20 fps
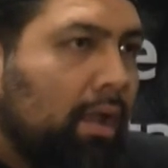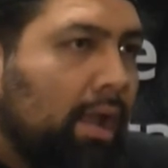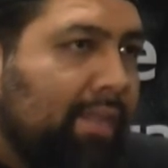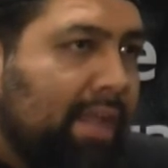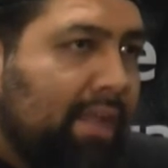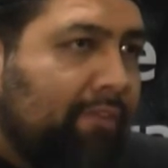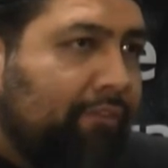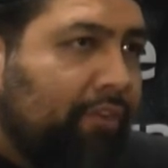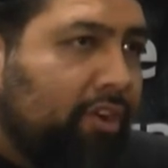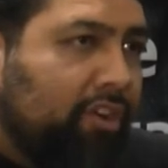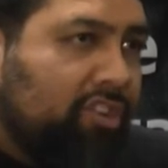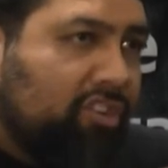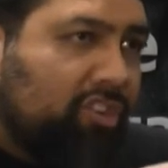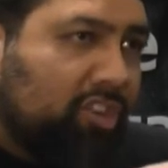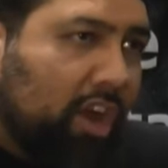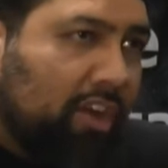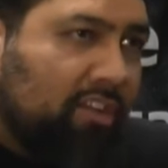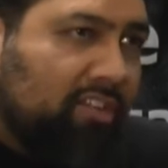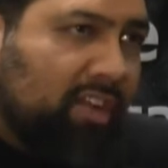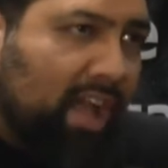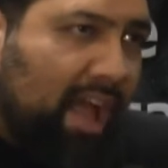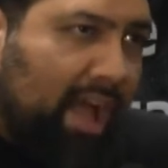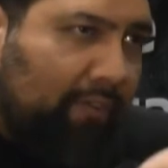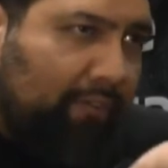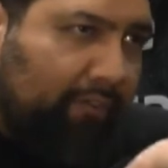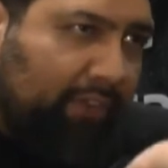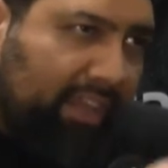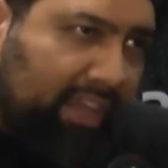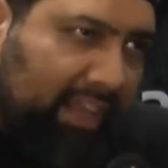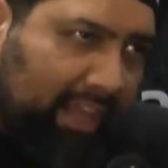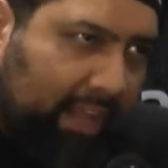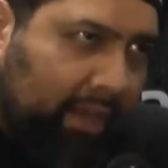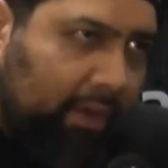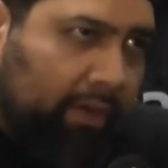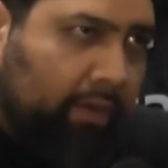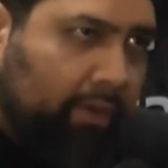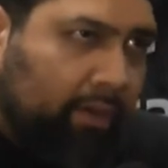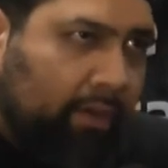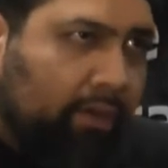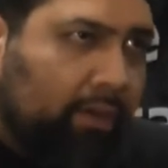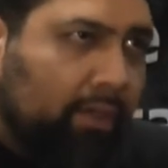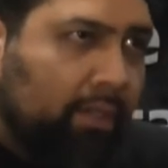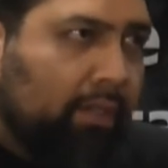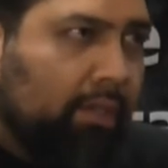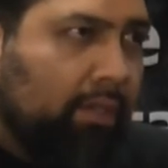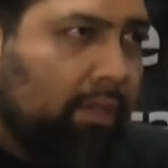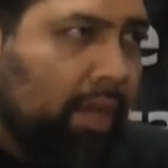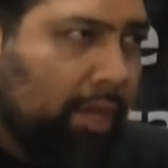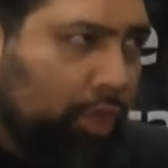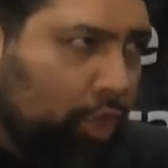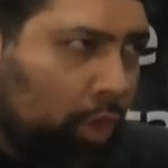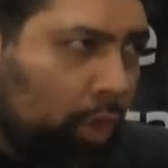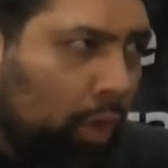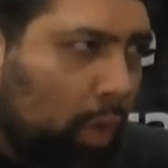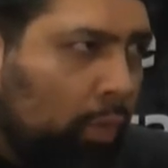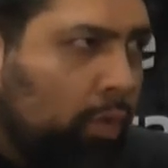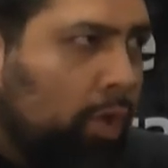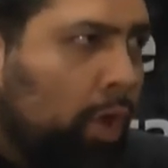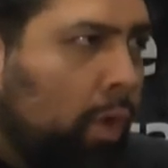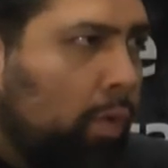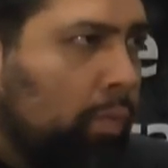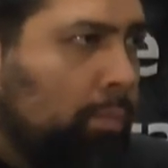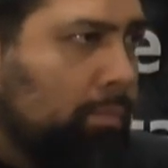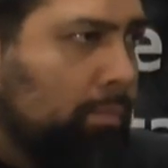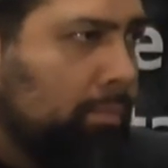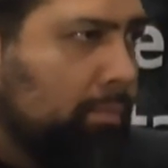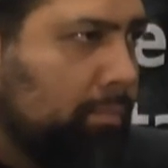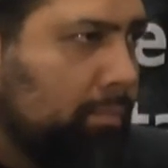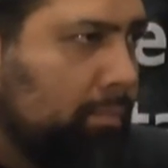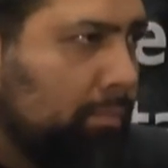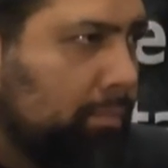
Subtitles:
And that first starts off here in your own home.